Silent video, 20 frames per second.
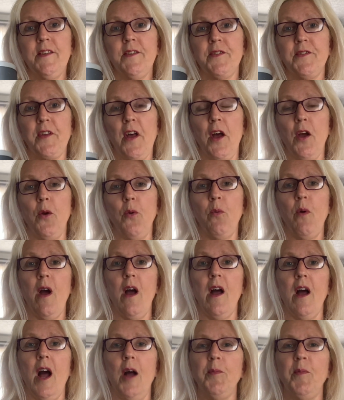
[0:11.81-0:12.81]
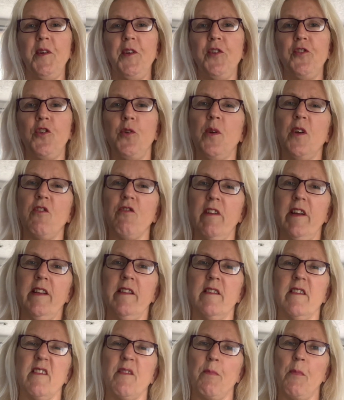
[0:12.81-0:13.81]
so uh, i'm going to do a green
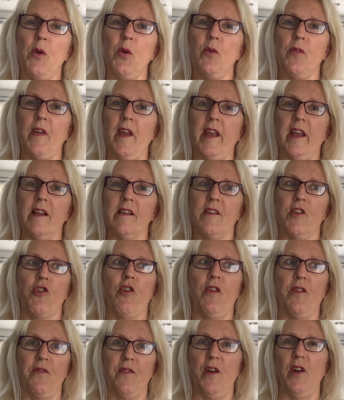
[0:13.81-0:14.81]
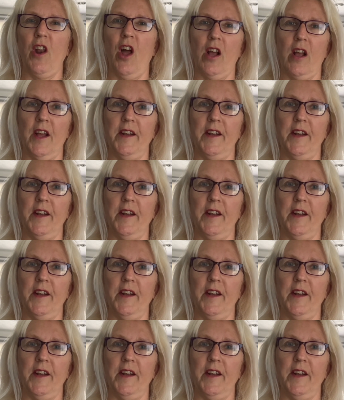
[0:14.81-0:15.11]
smoothie because i just feel like